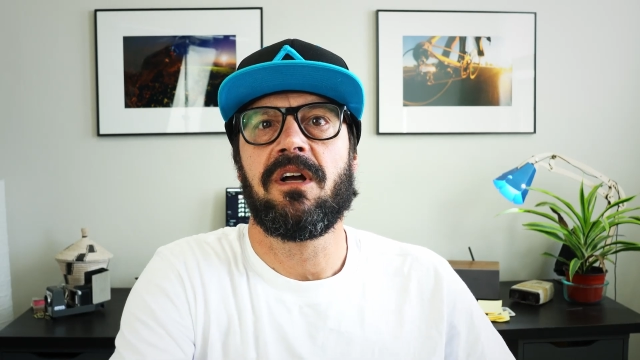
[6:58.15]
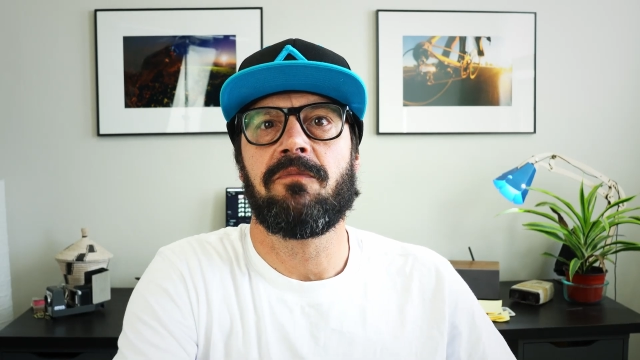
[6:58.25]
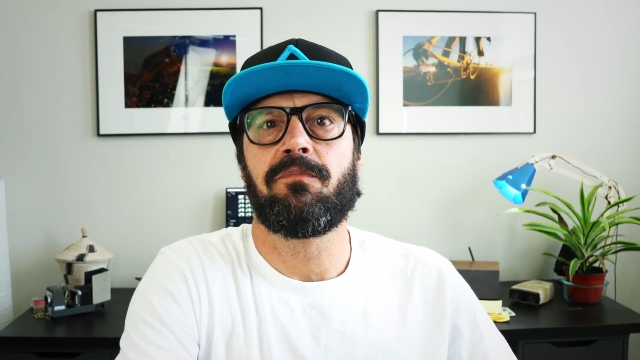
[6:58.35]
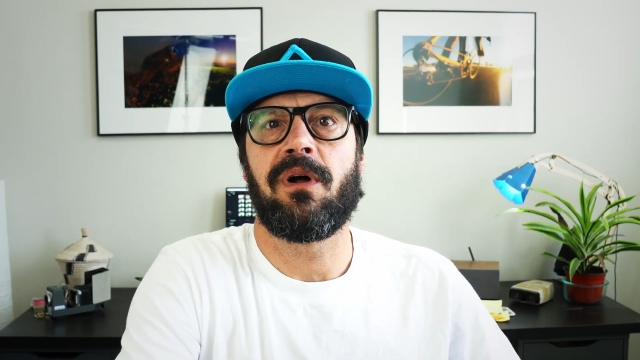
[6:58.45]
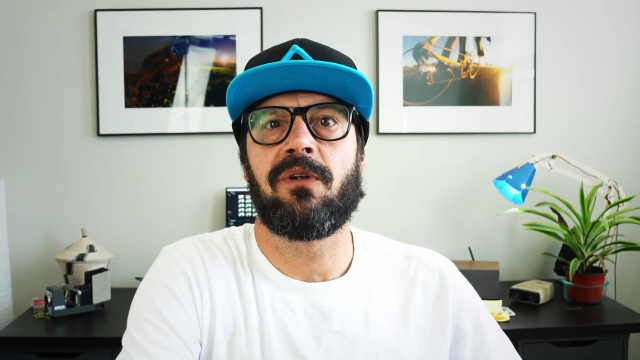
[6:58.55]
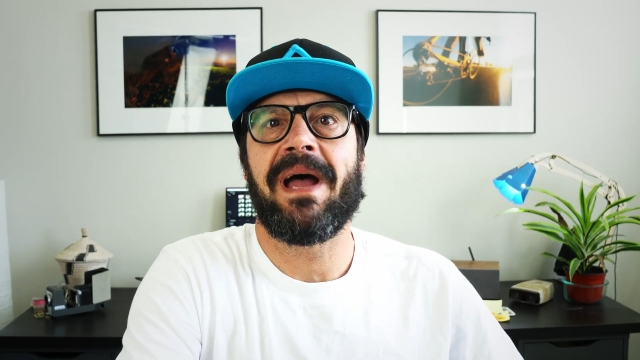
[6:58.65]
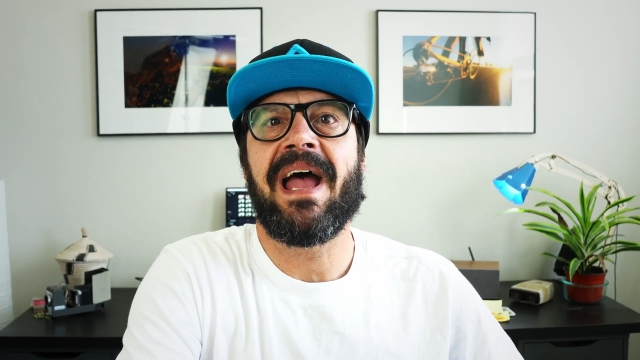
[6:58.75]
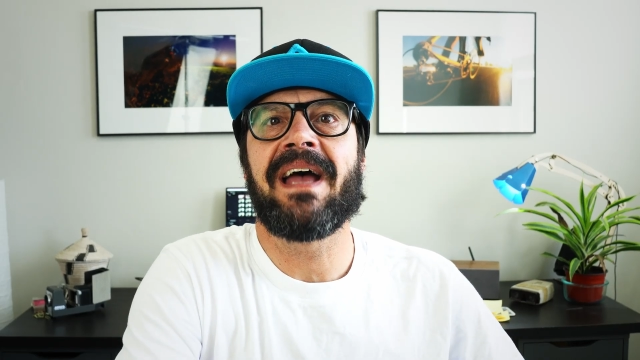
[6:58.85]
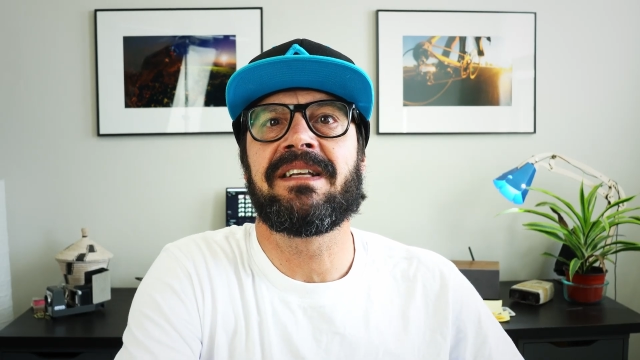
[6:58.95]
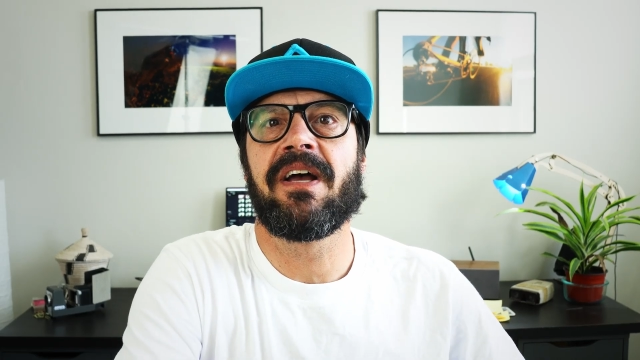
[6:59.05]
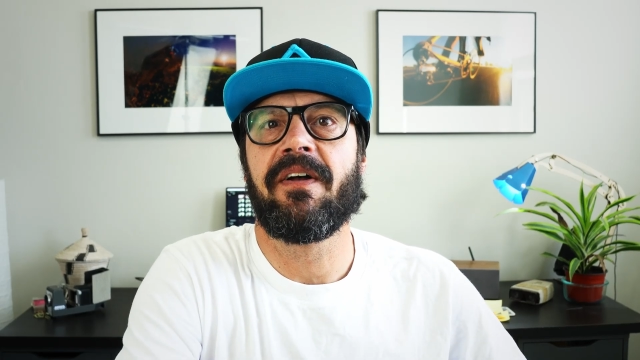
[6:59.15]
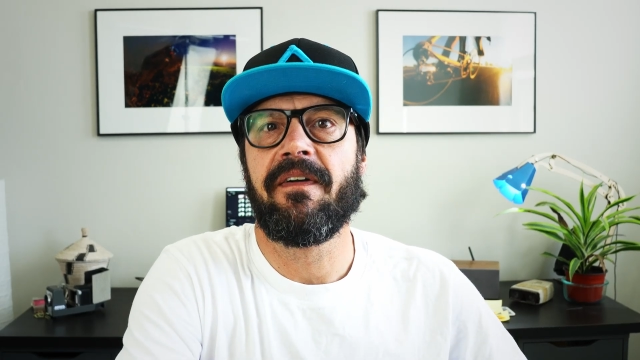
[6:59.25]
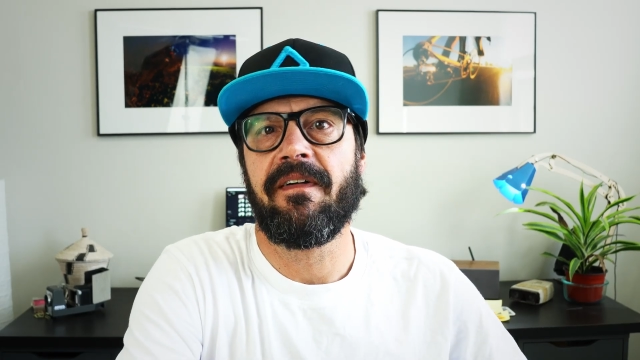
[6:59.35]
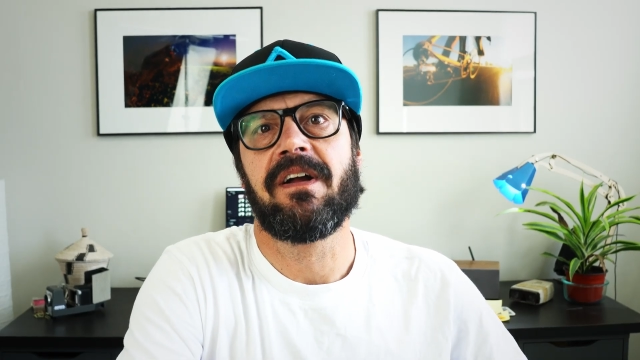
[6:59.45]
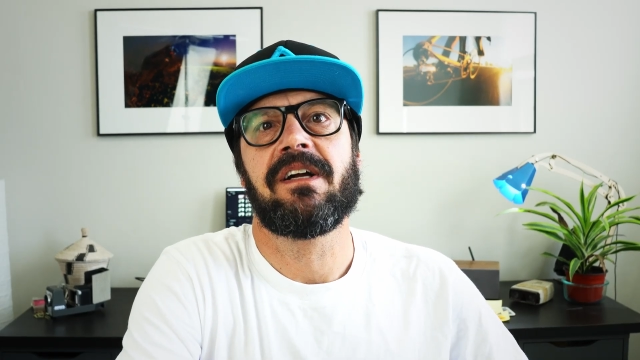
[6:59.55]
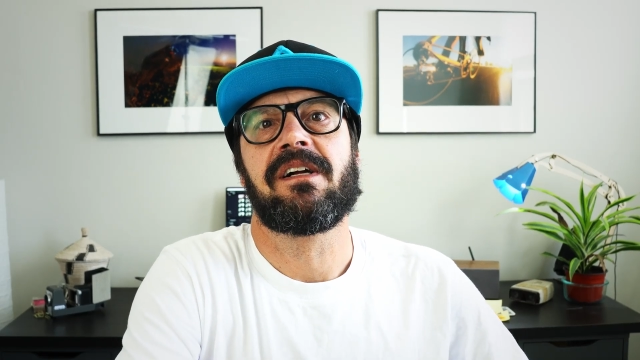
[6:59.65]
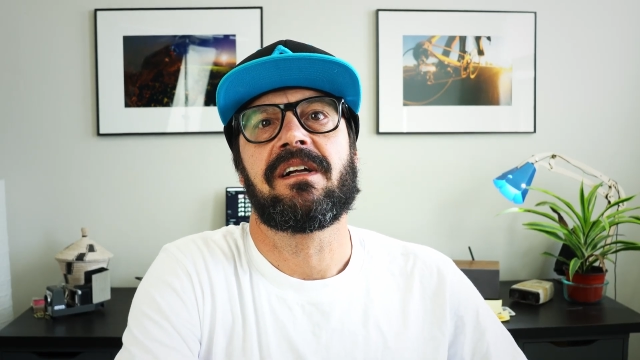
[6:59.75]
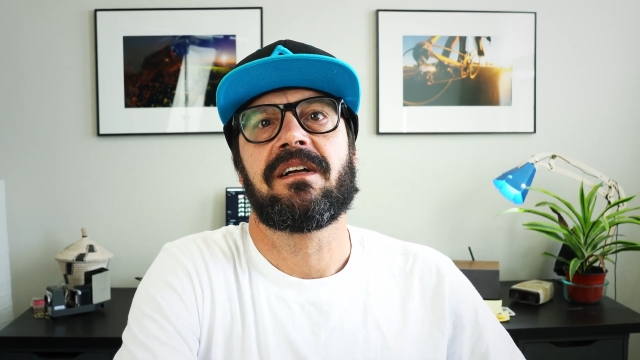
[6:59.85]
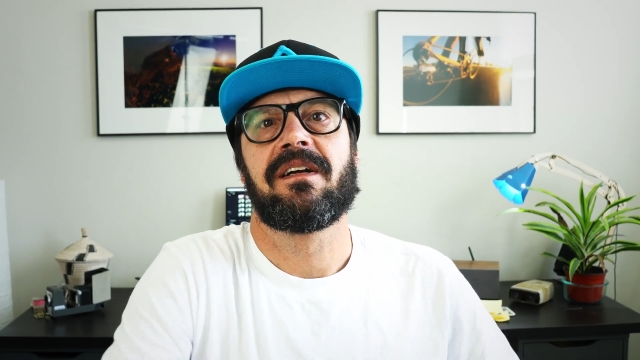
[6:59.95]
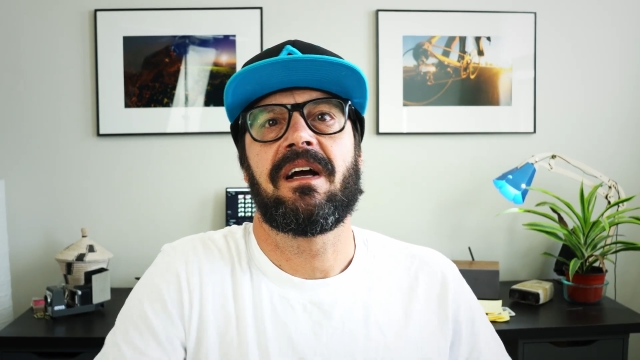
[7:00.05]
bulb head
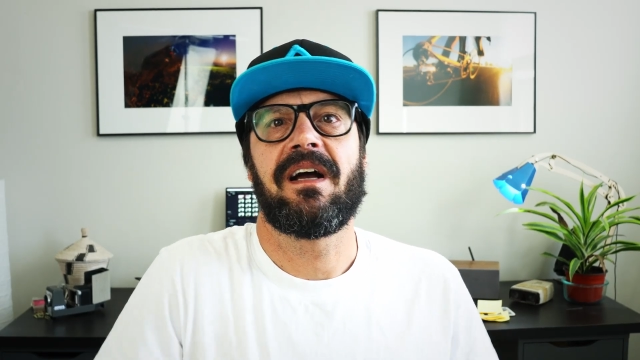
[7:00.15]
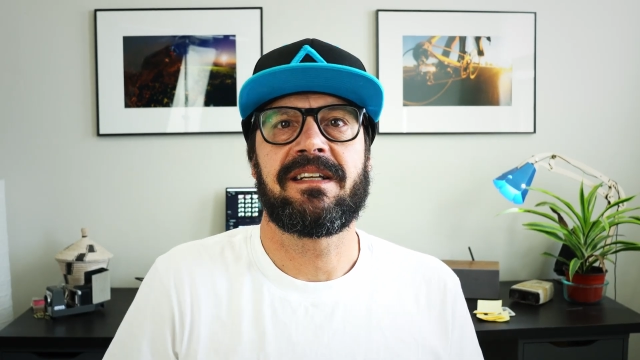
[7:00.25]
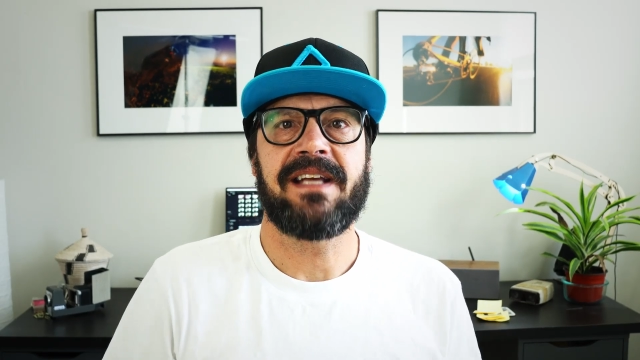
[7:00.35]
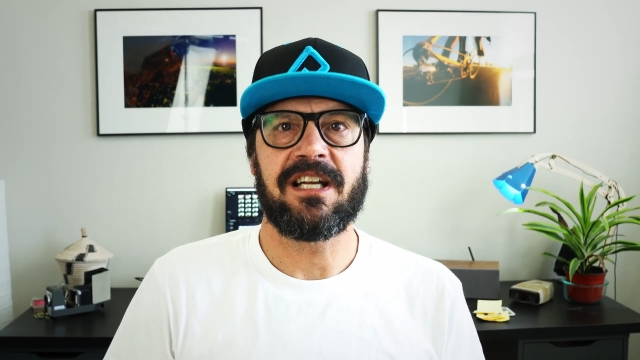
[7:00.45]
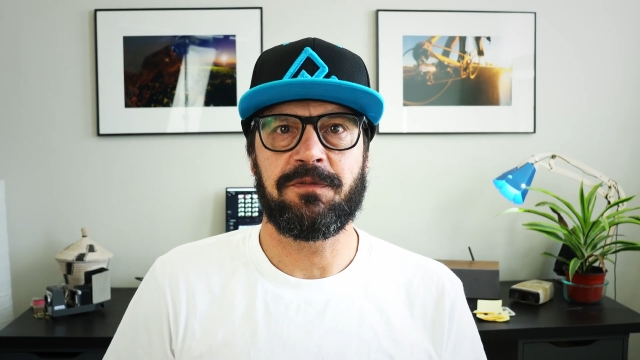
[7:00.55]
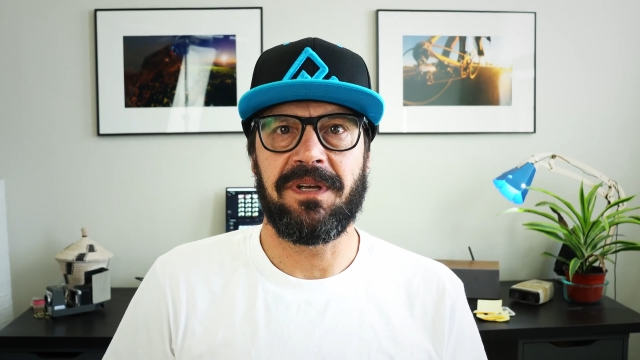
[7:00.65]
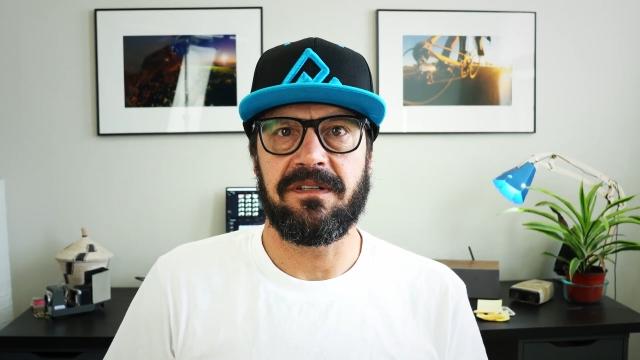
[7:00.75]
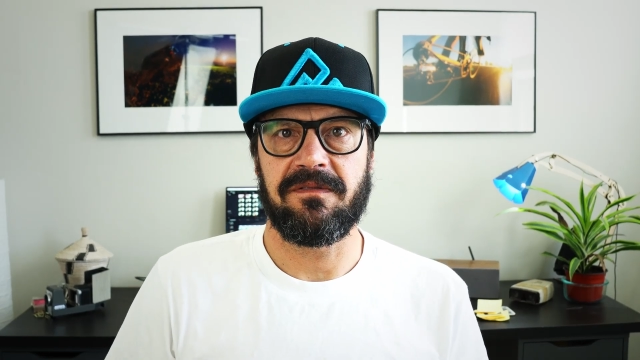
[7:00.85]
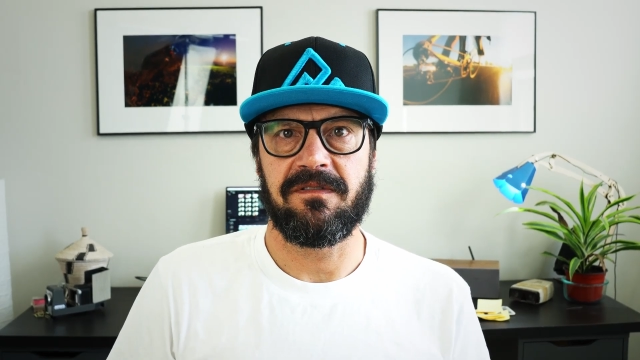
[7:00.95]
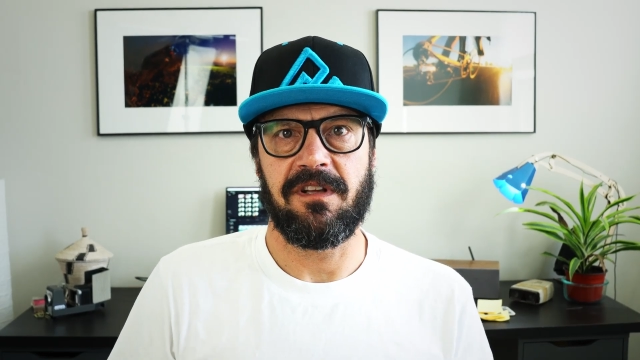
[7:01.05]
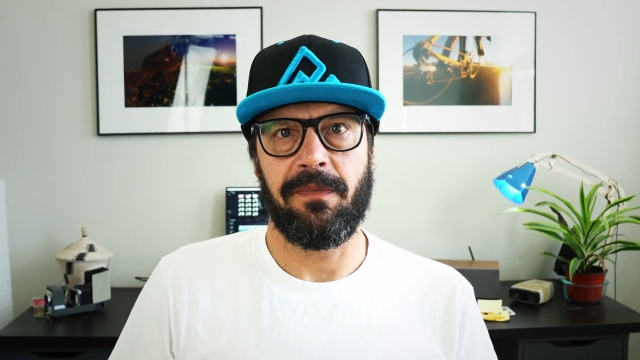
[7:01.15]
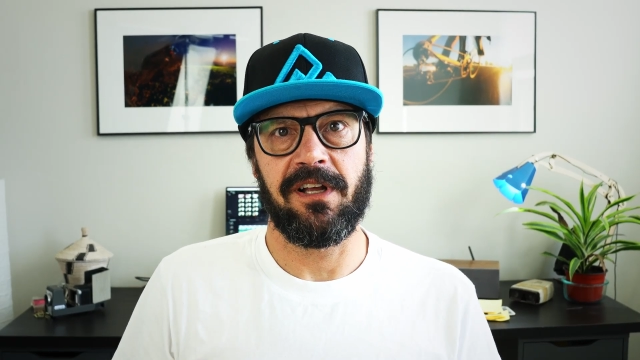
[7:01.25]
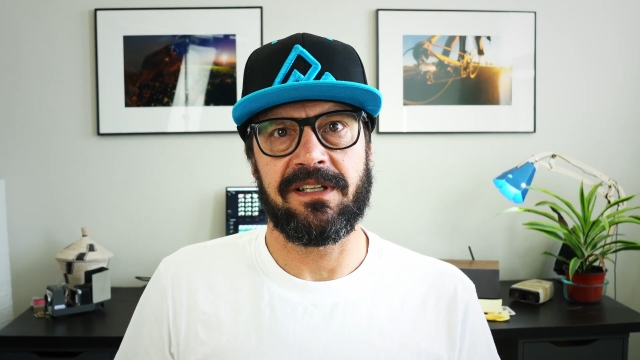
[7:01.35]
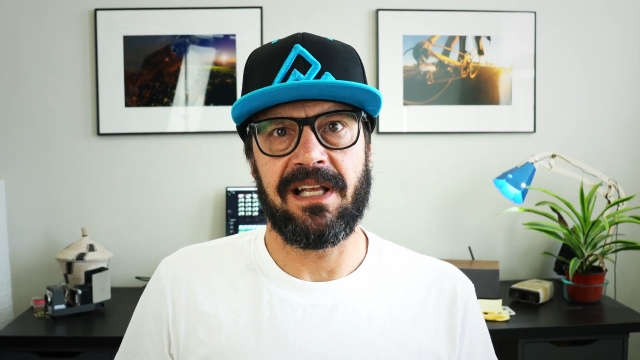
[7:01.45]
attachment that we looked at